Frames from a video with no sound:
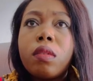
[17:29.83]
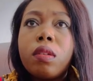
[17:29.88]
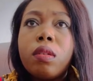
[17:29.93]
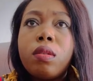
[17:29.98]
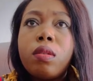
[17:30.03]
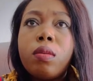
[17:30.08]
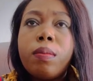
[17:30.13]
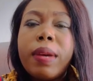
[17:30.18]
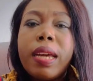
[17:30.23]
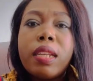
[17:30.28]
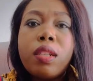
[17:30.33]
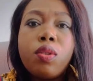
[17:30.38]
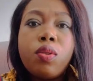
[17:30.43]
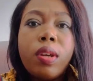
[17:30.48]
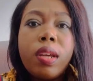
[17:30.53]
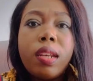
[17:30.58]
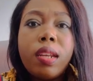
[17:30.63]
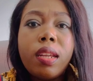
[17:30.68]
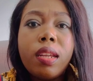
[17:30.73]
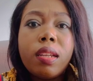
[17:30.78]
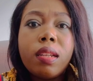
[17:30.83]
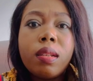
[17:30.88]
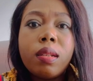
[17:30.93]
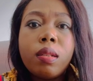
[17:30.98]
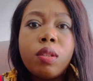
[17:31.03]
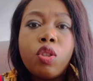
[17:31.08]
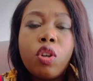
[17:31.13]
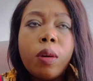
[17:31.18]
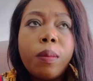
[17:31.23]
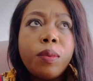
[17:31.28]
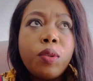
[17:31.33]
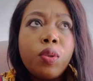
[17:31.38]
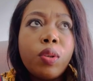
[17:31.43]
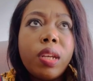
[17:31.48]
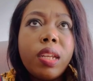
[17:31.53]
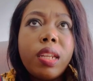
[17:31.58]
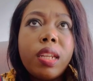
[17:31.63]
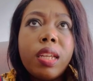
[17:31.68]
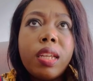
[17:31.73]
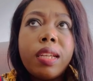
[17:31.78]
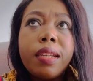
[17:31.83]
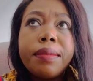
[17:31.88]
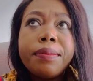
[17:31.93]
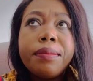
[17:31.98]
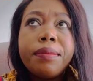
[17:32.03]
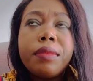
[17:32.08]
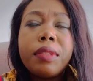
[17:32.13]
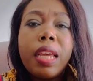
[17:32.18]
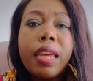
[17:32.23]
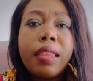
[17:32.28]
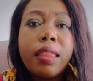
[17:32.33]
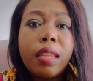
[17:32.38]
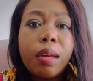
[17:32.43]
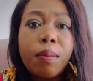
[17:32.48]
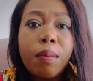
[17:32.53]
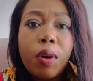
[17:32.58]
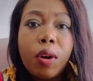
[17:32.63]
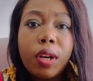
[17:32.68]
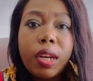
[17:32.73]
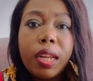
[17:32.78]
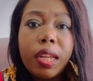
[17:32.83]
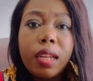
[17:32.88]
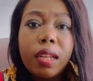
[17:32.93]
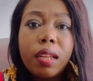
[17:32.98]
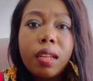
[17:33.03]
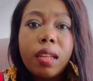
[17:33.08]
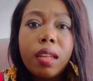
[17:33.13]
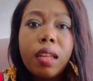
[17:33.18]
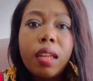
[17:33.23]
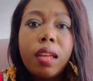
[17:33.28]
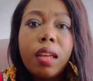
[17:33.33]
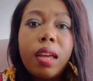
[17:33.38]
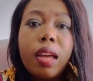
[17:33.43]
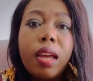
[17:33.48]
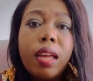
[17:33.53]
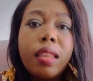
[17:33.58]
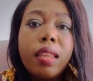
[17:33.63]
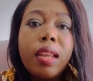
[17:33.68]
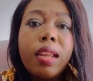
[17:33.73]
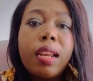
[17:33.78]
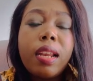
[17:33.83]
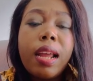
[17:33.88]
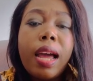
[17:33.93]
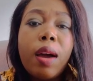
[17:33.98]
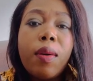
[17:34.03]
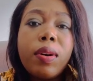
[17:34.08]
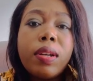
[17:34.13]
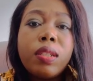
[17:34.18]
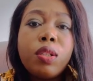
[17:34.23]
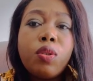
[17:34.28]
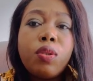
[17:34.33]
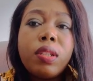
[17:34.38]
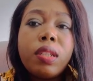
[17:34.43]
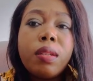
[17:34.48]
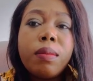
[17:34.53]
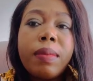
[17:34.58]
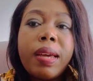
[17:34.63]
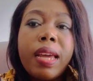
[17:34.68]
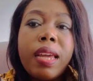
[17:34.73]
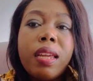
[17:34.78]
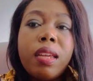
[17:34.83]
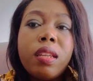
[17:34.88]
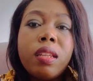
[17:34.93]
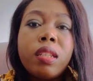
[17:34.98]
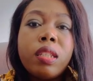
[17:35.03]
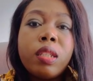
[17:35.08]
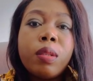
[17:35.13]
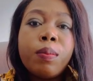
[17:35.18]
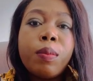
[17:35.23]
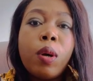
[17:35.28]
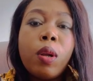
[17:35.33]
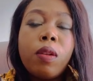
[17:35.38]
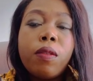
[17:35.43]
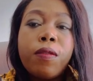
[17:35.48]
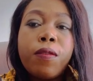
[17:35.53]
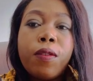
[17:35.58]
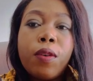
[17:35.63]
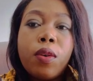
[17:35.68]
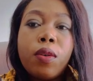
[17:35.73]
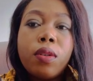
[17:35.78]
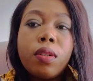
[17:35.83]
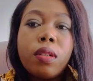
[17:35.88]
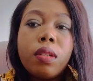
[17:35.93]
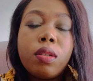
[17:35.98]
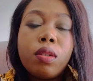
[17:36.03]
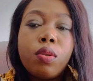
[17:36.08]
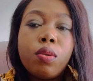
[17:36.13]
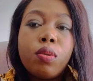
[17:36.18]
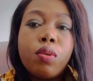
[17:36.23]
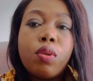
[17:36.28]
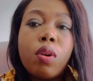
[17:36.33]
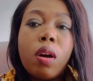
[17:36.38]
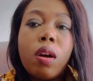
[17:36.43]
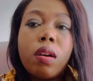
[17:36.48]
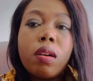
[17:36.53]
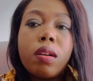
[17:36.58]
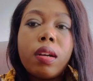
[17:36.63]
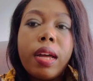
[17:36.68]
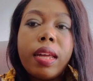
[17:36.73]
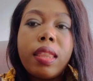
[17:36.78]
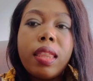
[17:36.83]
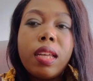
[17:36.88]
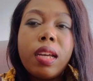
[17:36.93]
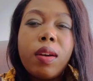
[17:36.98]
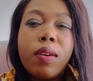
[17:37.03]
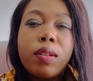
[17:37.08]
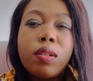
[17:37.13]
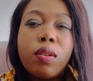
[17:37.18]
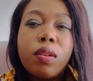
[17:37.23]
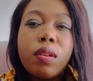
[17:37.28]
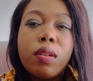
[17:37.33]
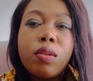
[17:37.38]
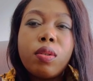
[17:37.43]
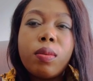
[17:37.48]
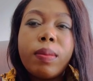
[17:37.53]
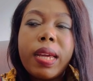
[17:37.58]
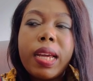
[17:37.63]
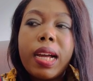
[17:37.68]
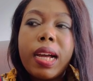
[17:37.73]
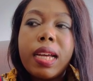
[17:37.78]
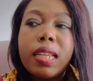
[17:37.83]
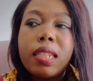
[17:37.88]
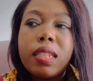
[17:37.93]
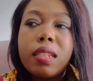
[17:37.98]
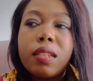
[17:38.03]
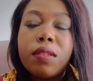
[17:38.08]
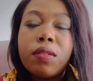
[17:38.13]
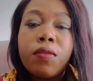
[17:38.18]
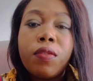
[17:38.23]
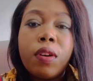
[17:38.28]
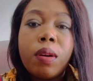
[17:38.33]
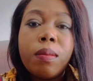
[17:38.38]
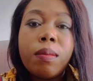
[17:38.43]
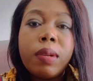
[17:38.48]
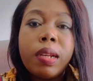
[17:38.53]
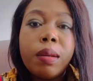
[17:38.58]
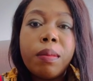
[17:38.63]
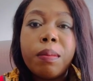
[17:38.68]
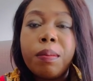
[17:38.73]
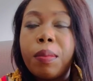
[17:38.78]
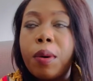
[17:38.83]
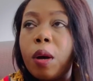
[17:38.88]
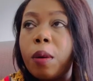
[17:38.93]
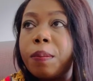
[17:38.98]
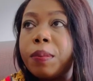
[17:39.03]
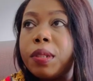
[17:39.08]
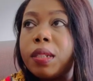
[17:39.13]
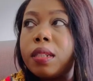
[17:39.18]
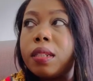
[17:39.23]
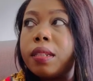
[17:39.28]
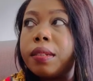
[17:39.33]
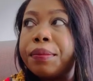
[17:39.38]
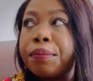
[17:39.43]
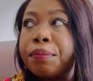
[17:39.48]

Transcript: my training, job training, in the morning, and then I was using my small phone to talk. I think I was talking to my cousin from Limpopo's